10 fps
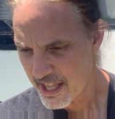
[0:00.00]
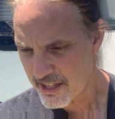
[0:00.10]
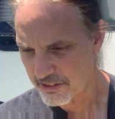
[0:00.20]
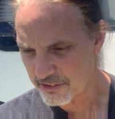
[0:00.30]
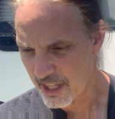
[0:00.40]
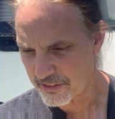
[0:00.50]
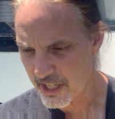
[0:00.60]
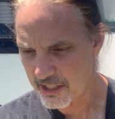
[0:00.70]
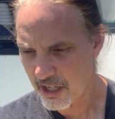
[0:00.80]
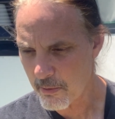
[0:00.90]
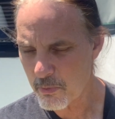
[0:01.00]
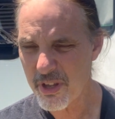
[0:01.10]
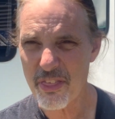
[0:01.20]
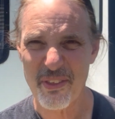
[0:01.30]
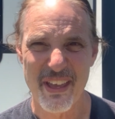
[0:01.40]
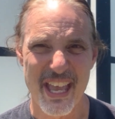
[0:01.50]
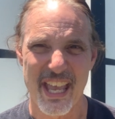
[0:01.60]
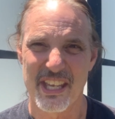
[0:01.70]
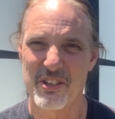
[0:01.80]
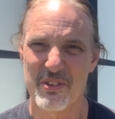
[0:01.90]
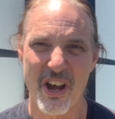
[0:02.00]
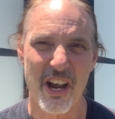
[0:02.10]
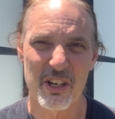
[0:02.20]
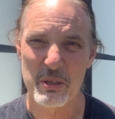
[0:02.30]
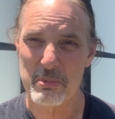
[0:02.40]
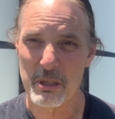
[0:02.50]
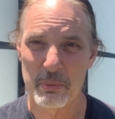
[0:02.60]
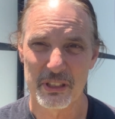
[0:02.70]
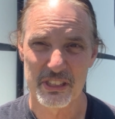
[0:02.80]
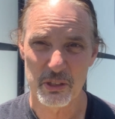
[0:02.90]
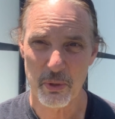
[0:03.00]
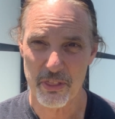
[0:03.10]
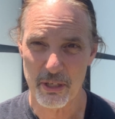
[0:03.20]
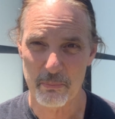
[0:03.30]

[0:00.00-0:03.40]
that, that they come with, you're not going to be able to deal with them.